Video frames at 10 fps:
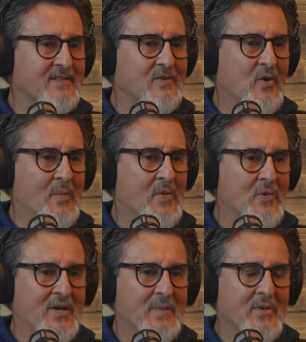
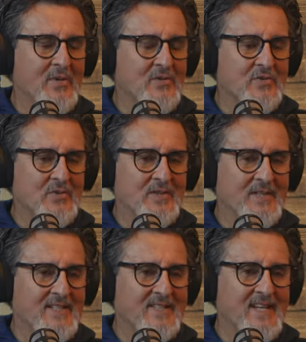Carpinteria Middle School, and I
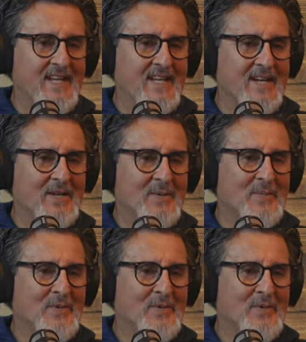said, "Hey, can I come